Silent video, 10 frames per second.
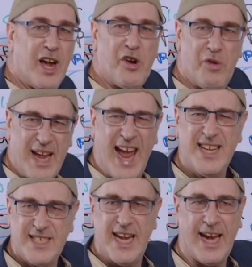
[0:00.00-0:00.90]

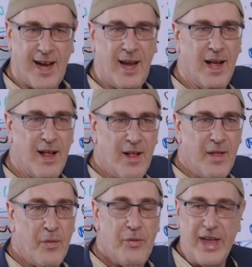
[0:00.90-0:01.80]
creating
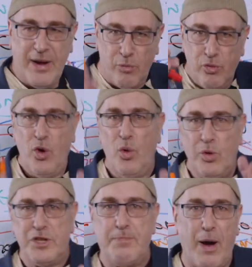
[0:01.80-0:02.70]
the
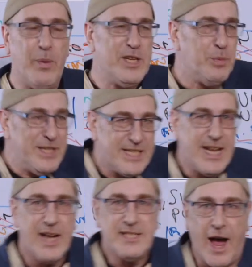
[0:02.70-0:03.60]
rules by which we
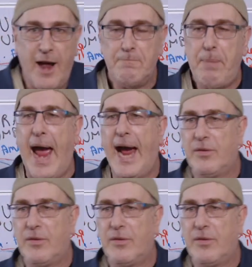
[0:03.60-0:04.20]
start to unpack